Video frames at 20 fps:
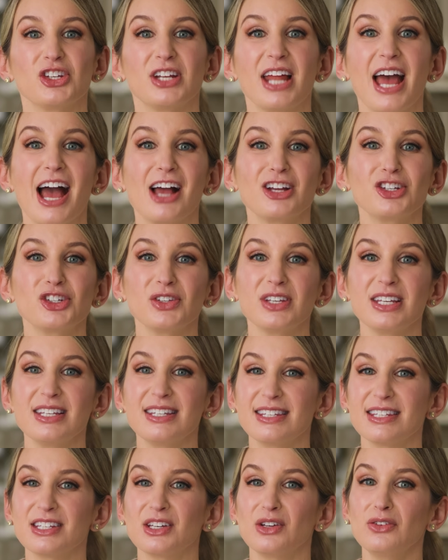should actually
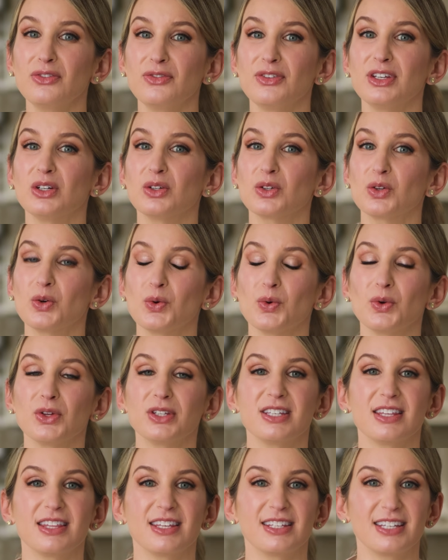still feel cool
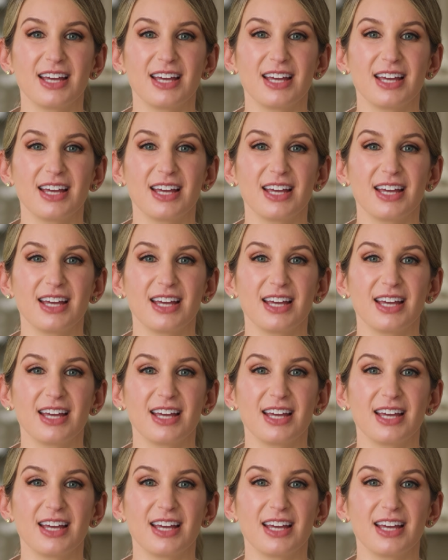to the